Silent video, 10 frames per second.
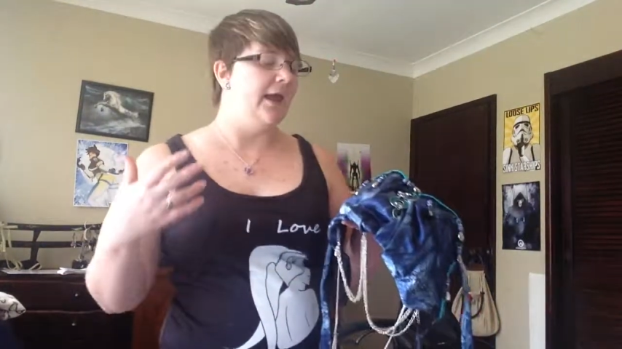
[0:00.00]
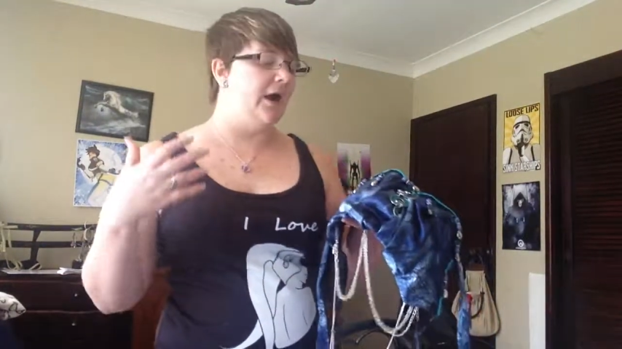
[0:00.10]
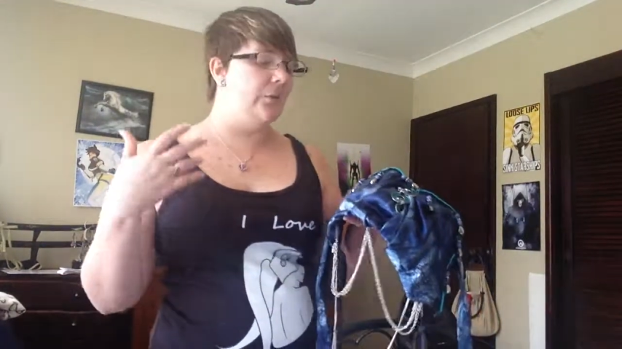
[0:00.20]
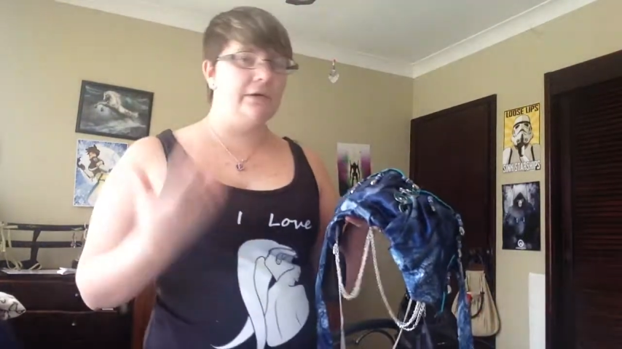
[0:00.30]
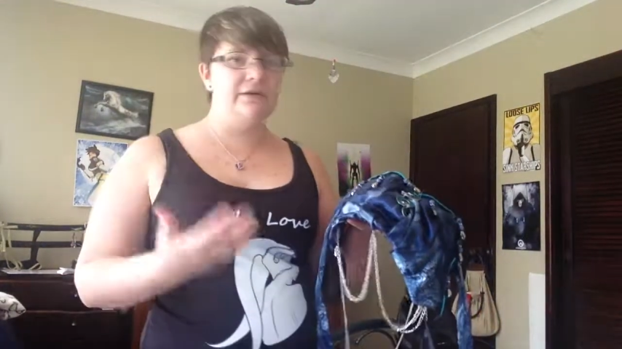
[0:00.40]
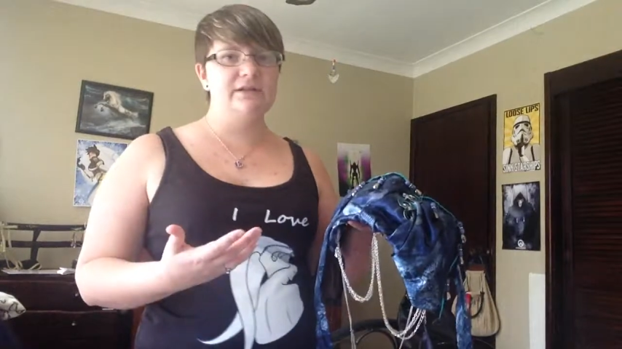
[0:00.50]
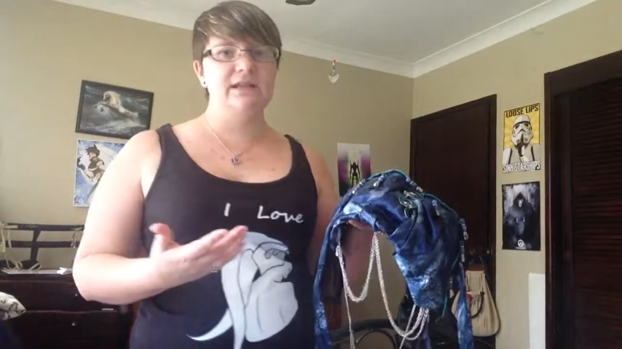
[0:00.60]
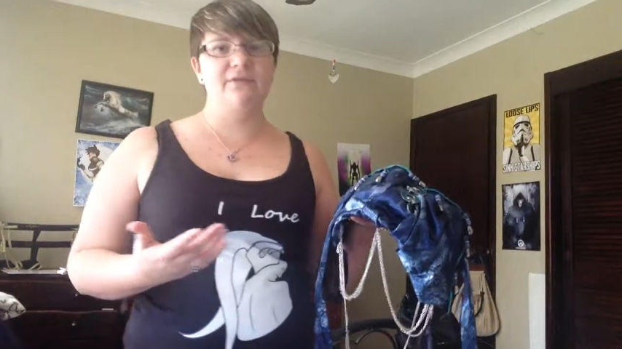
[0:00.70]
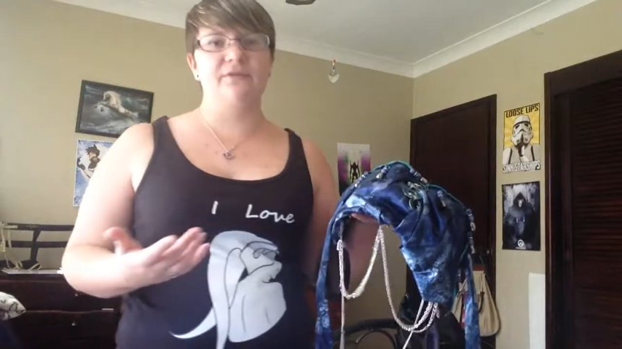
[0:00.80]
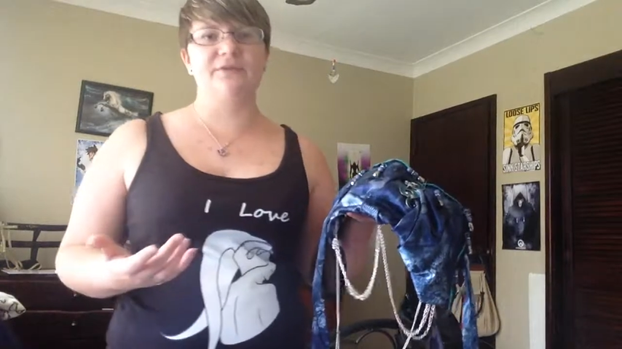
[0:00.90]
I wanted to
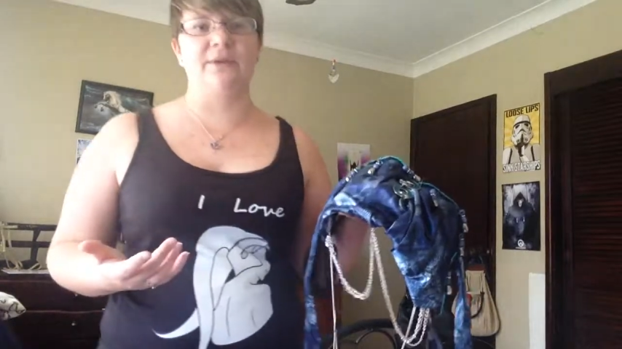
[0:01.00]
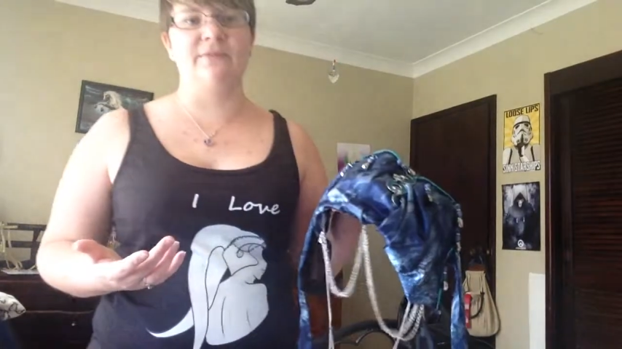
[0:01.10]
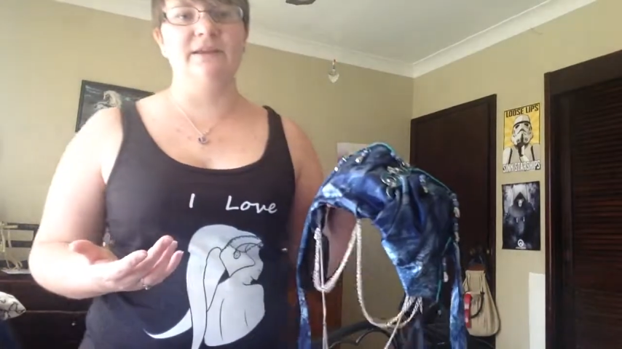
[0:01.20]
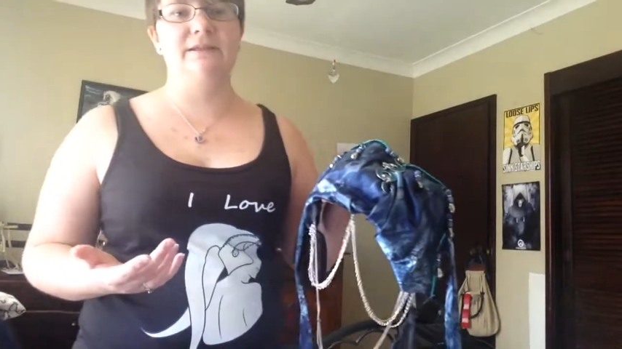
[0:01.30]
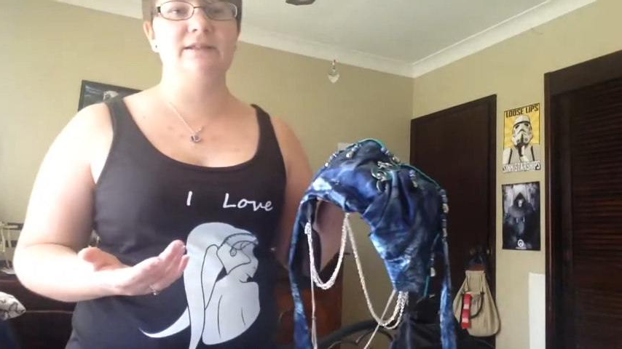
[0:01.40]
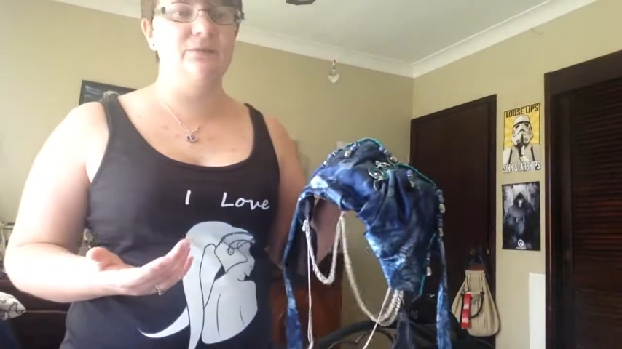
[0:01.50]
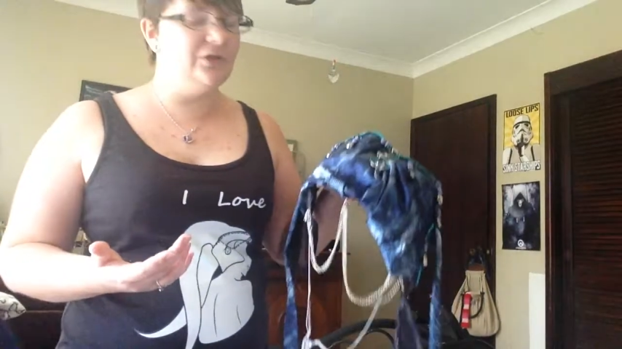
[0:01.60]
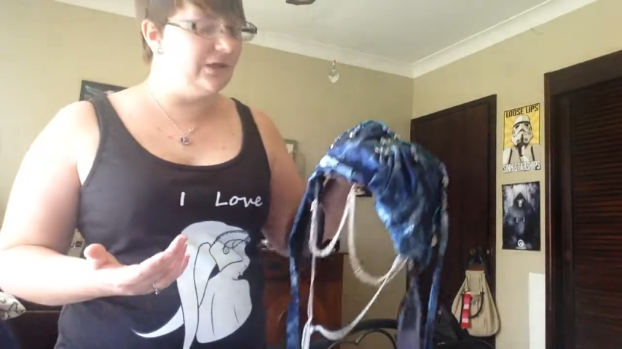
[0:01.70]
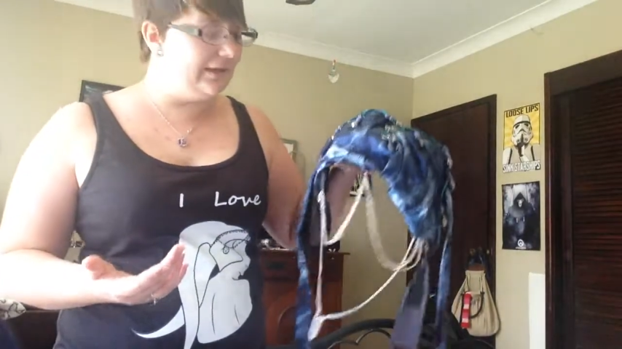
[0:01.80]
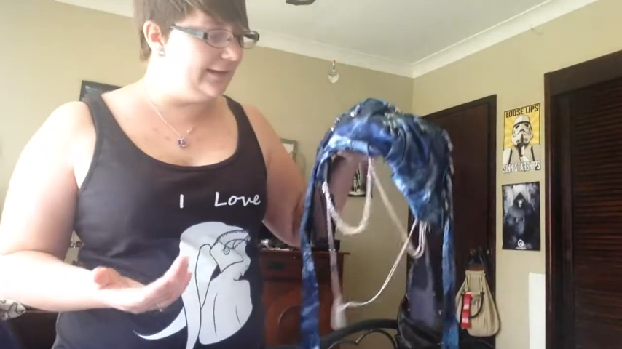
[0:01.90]
give off something
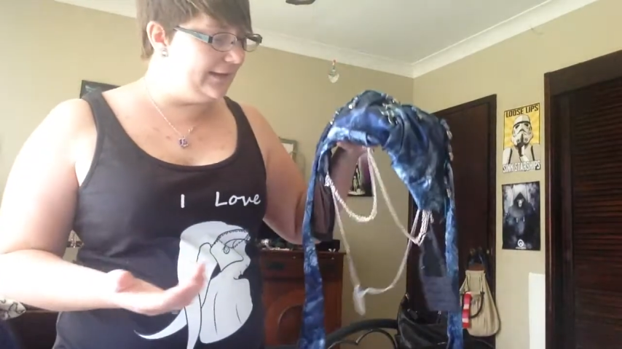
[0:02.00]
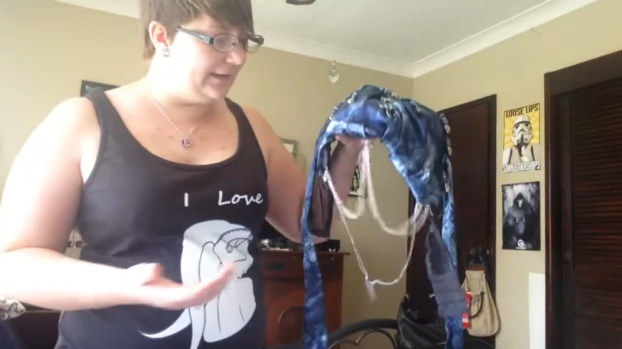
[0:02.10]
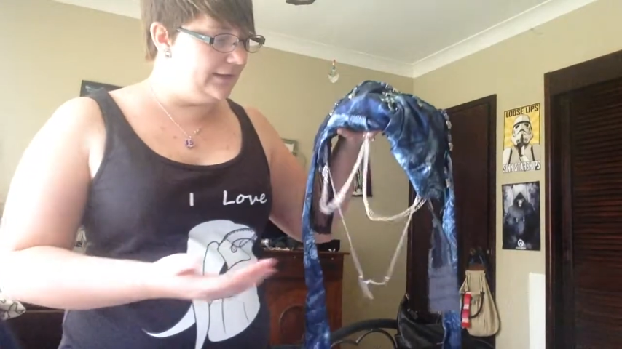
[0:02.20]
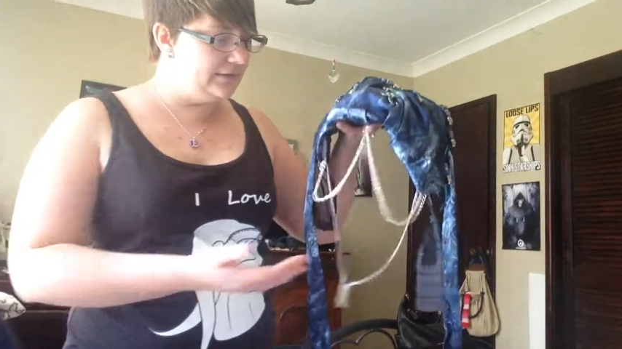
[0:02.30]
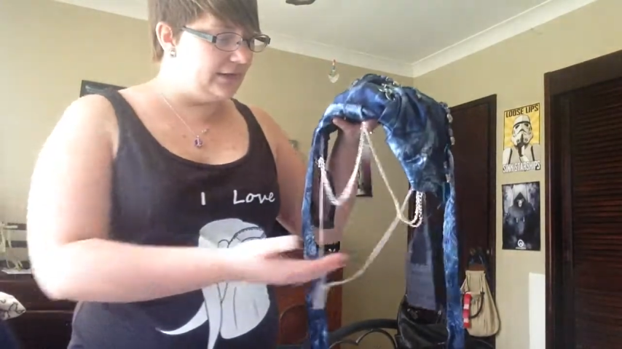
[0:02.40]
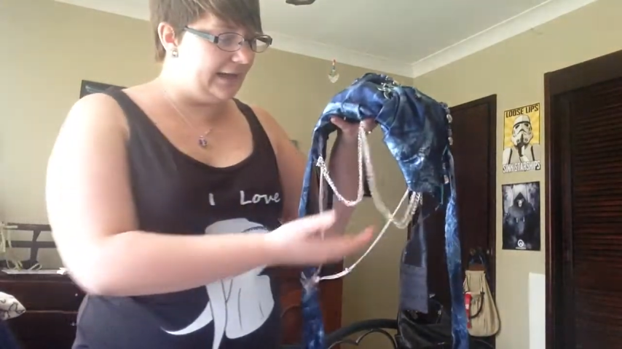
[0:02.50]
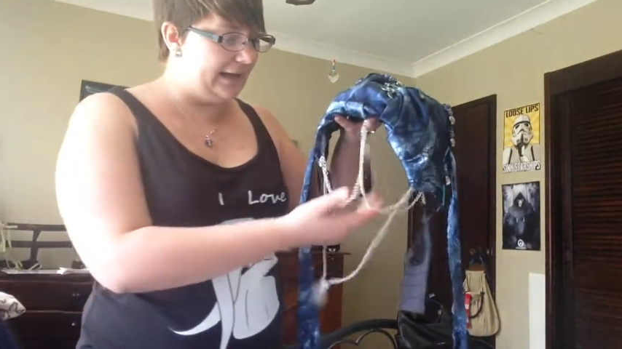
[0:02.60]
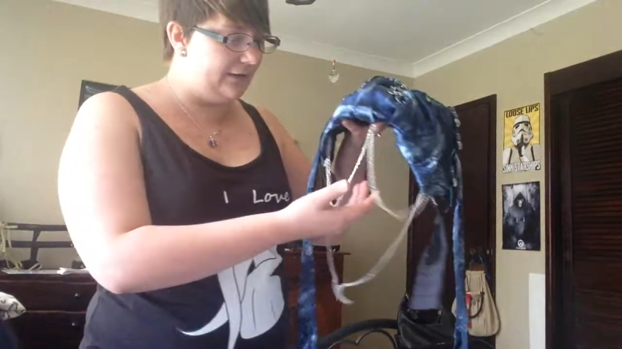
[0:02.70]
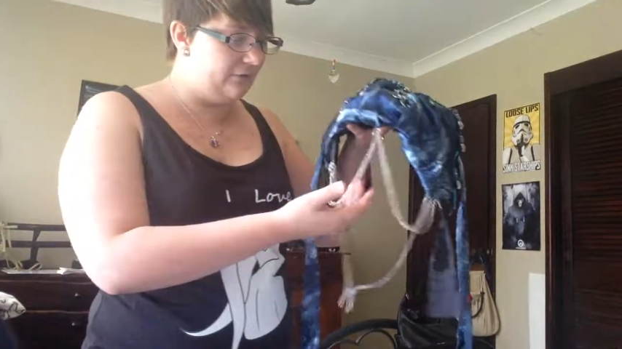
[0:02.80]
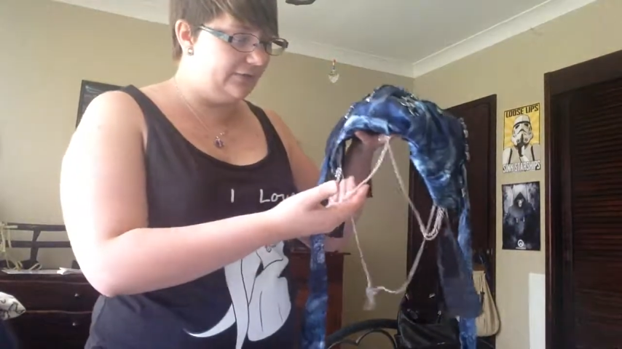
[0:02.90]
similar, and I
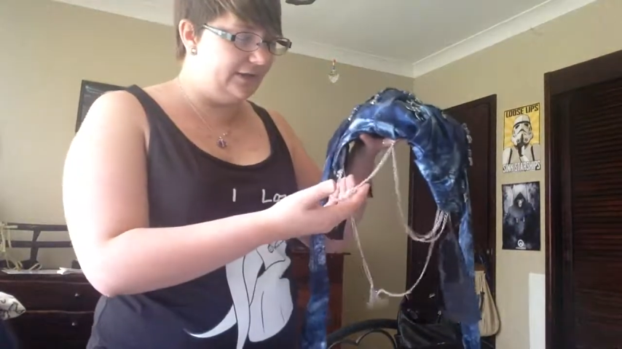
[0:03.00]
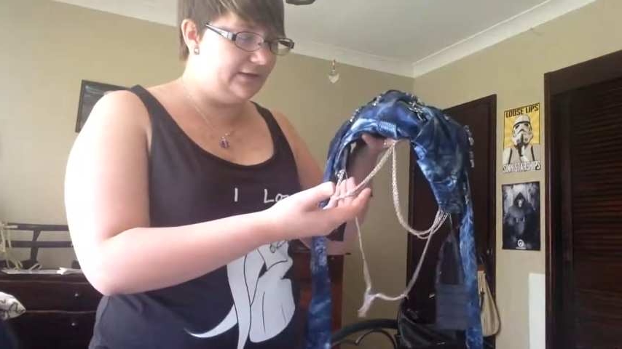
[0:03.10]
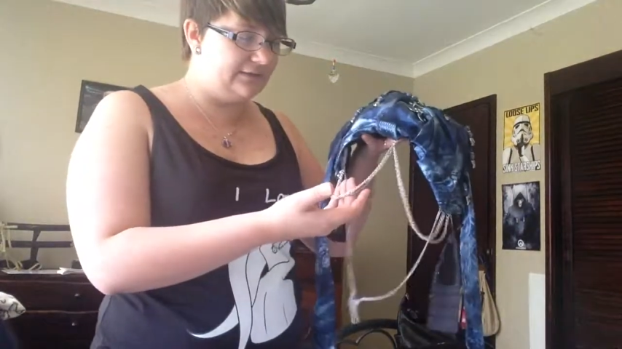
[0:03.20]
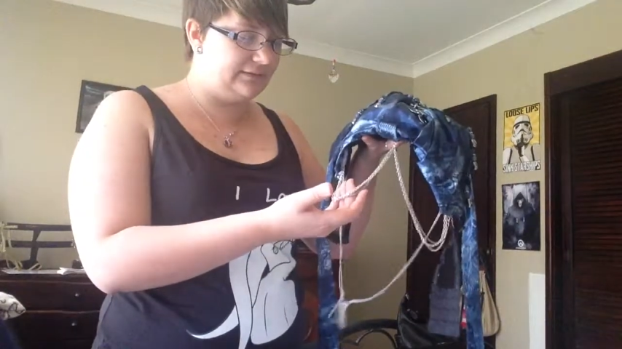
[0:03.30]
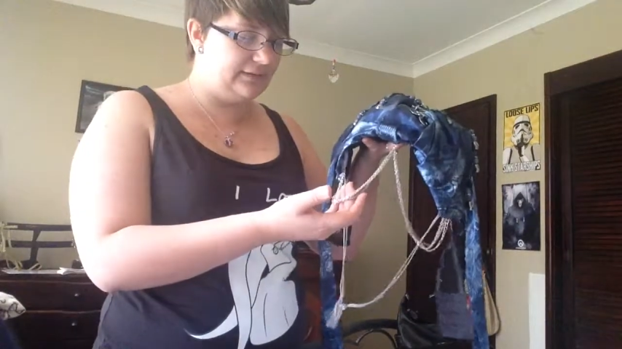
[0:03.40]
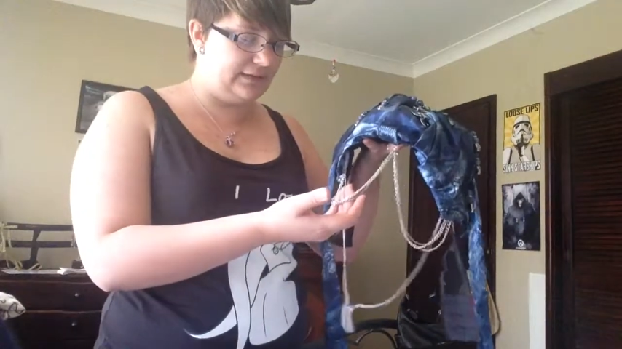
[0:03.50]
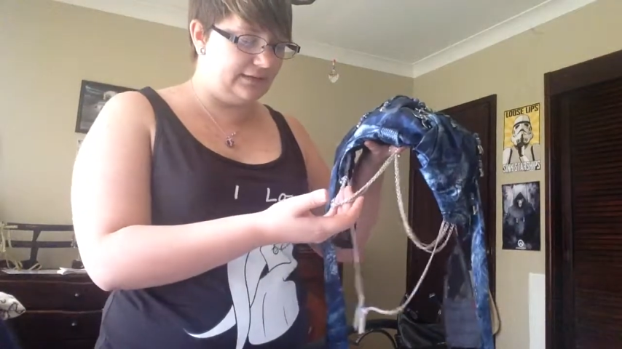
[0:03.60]
had all these